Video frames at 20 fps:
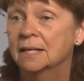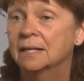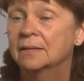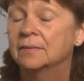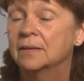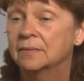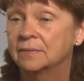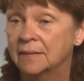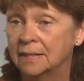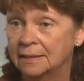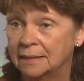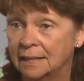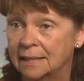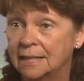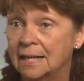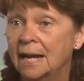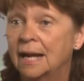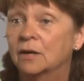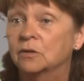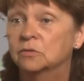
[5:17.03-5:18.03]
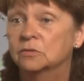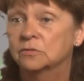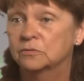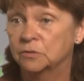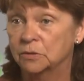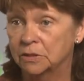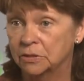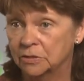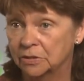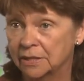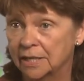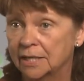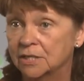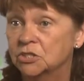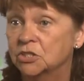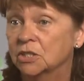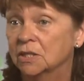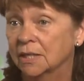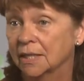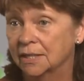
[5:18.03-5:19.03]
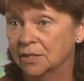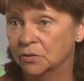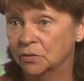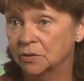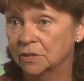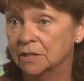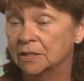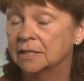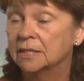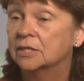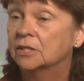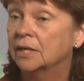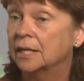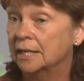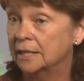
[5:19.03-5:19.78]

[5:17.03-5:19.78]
that they let out for irrigation later in the year,